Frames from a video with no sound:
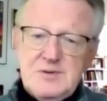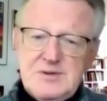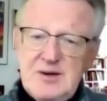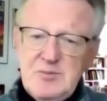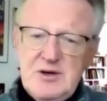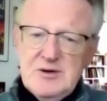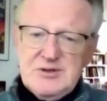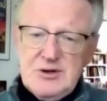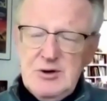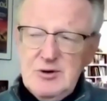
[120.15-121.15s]
some years
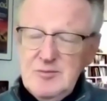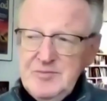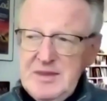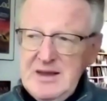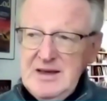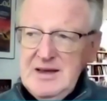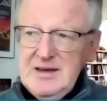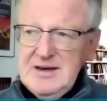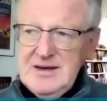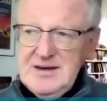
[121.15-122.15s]
ago.
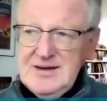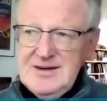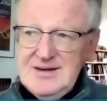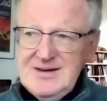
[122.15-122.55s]
Uh,